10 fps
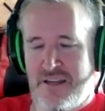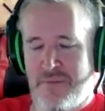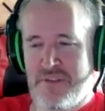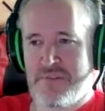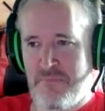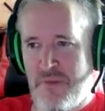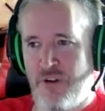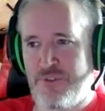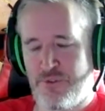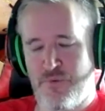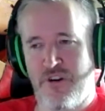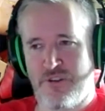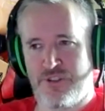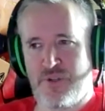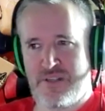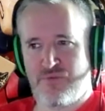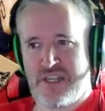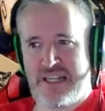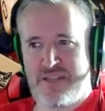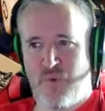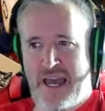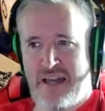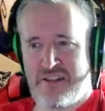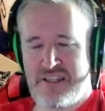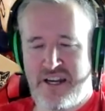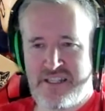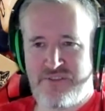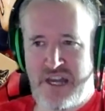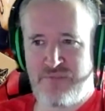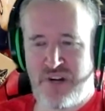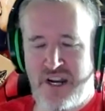sometimes it models what you're doing really well. The idea of right,